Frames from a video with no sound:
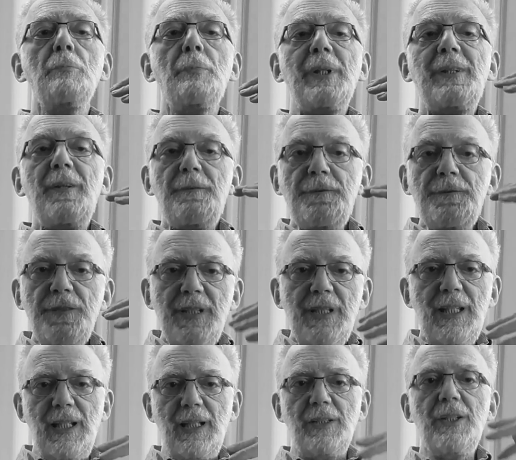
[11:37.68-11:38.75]
But the
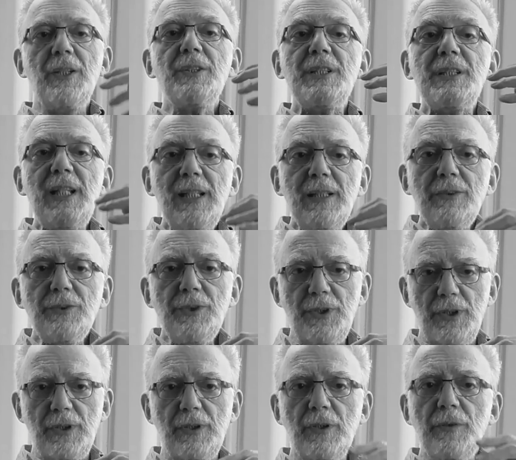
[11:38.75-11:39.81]
fear, the
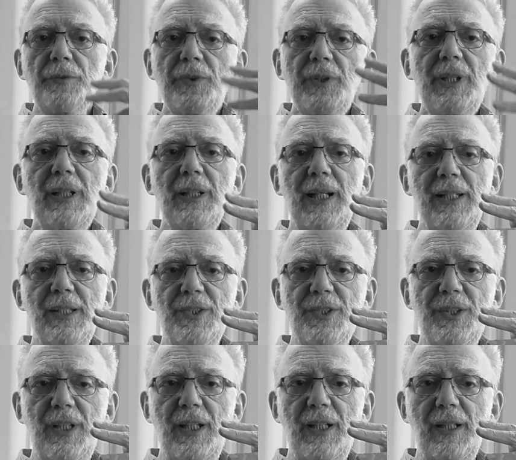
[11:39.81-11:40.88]
terror of
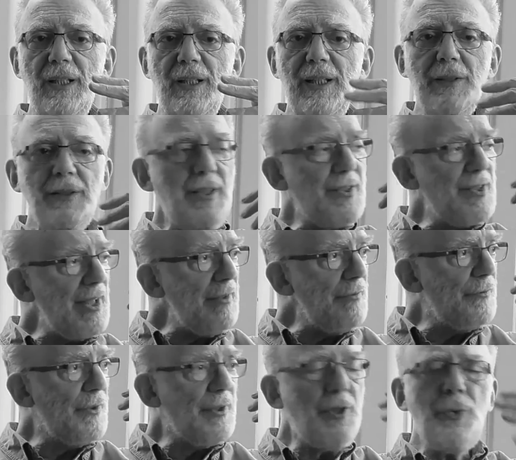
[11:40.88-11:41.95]
realizing that, say,
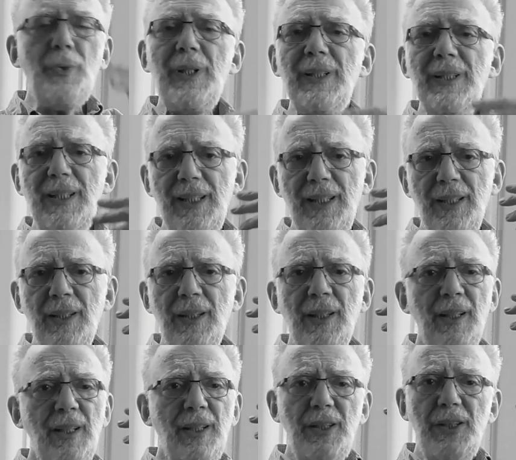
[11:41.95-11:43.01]
for 20
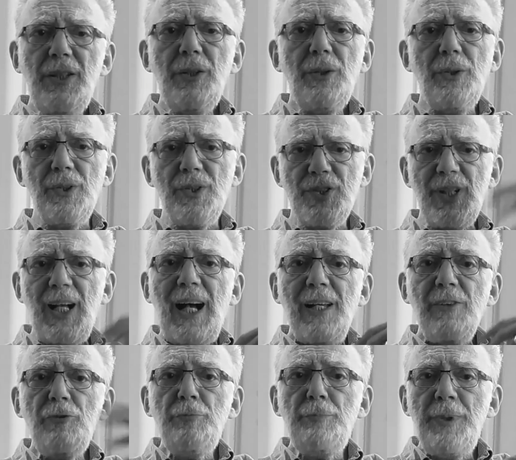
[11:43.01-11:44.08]
years
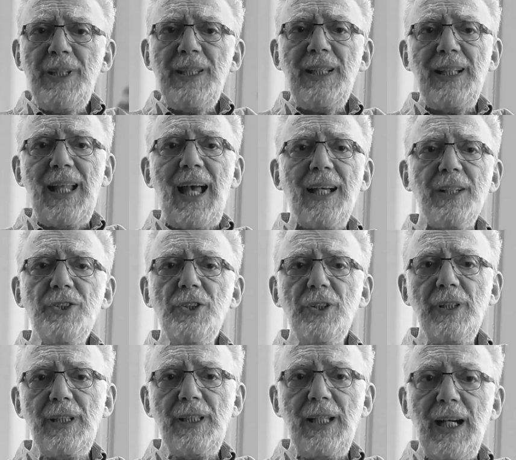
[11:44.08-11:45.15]
I've been
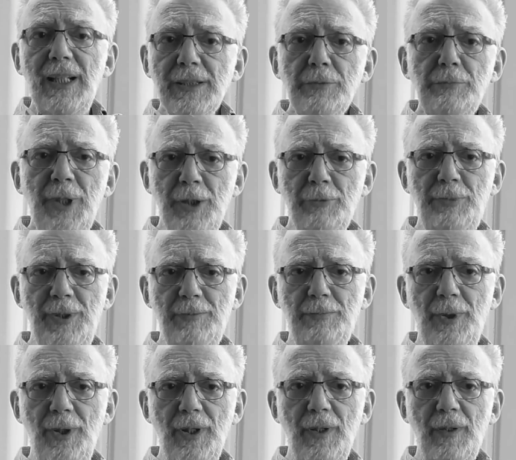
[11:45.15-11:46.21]
actually harming
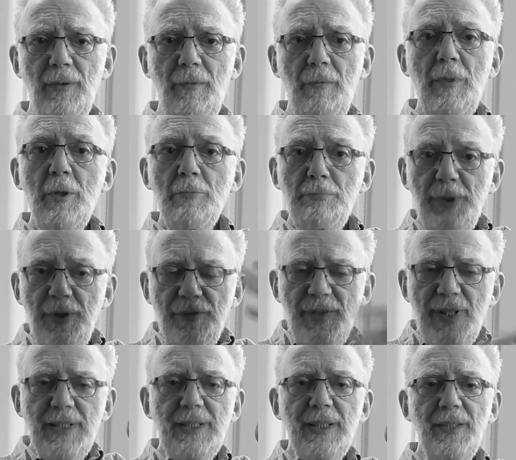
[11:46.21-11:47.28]
people,
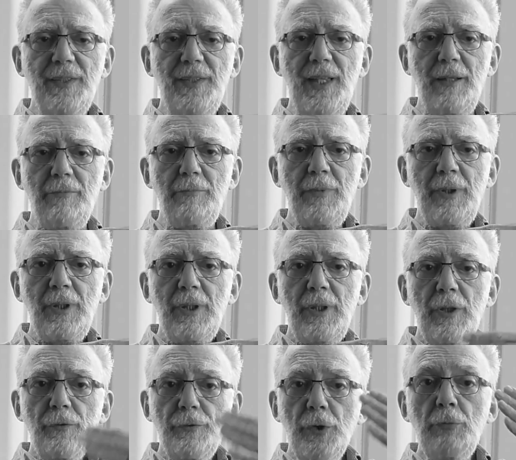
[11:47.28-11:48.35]
prevented them
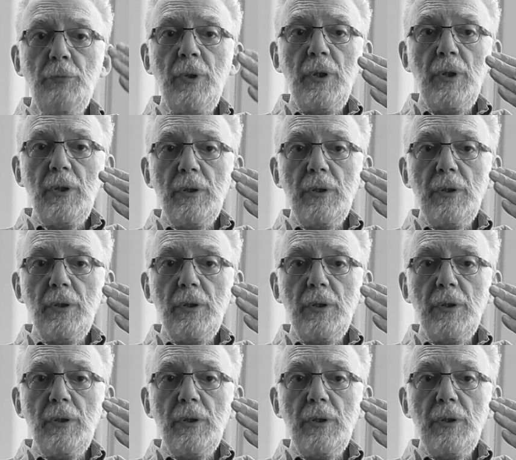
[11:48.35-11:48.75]
from